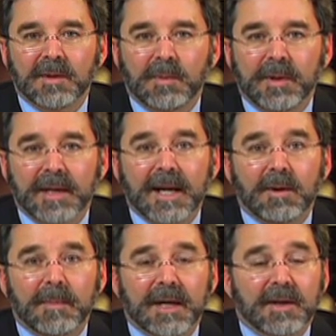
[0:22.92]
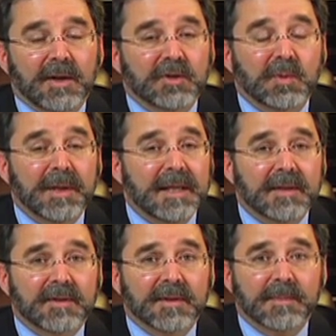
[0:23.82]
We are now about our
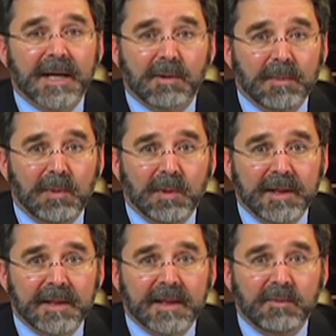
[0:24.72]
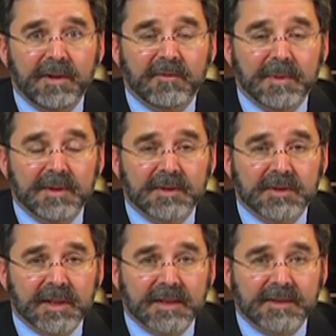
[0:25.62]
20th PowerPoint, and we have been
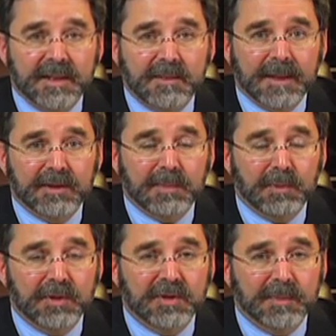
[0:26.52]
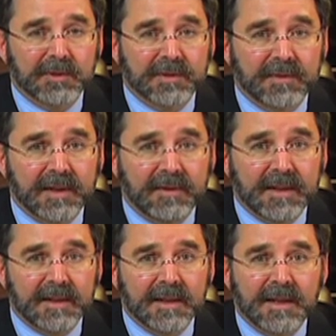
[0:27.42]
discussing about the principles of
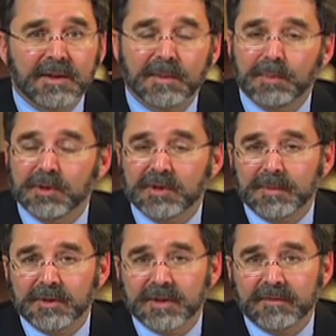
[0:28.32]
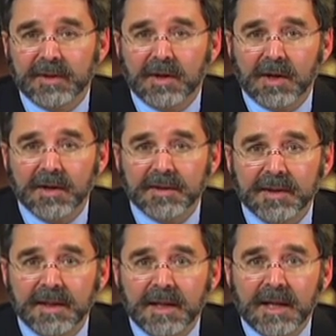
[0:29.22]
giving, the principles of the heart,
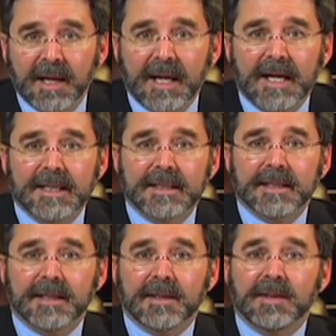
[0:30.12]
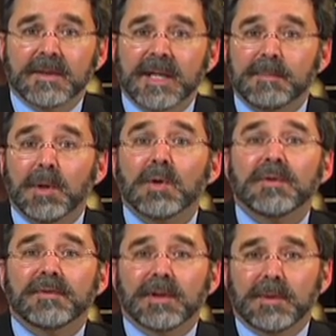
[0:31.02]
and they both
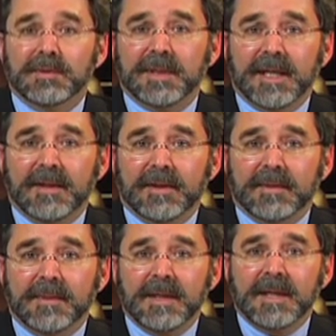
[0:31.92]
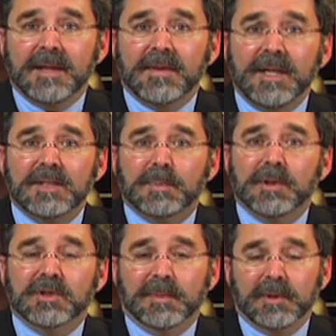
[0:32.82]
flow together. These
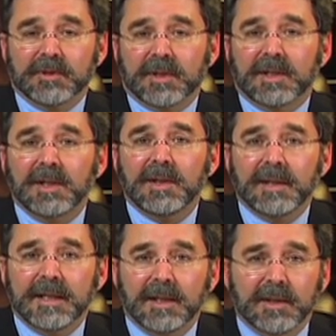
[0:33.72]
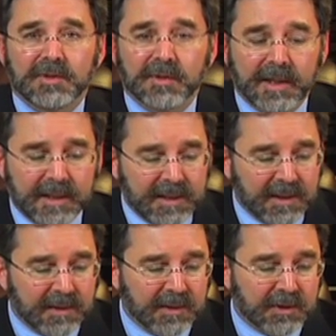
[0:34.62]
principles are clearly illustrated
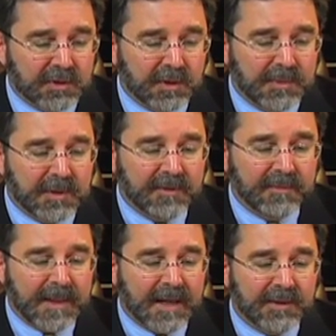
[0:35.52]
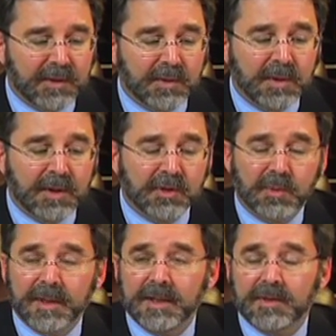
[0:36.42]
here in the scripture of Matthew
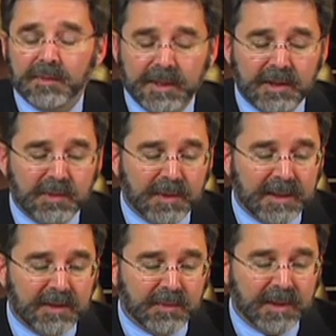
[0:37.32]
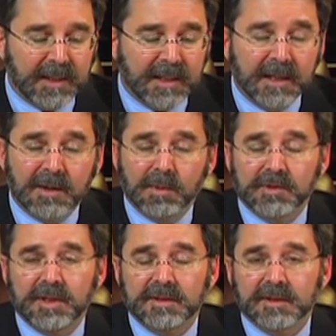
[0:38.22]
23:23, where
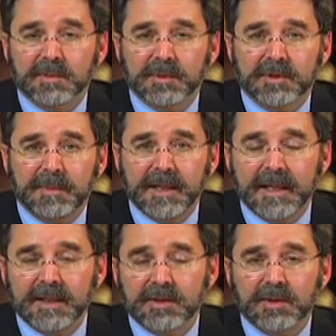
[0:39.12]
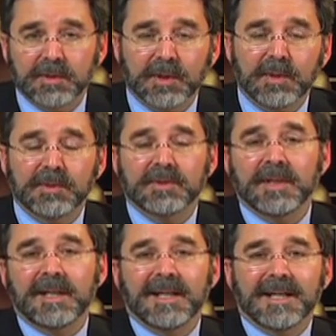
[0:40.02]
Jesus was speaking to those
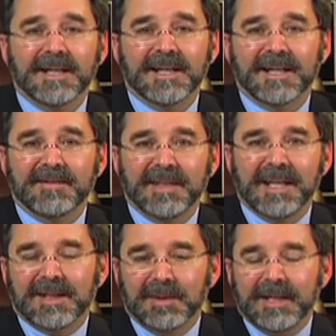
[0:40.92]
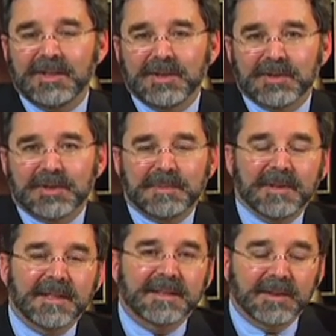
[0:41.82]
of a Nicolaitan
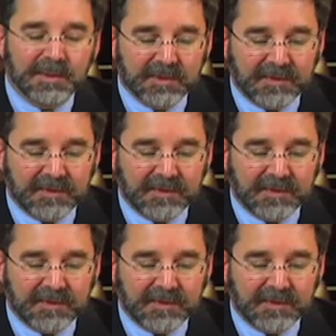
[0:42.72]
spirit, those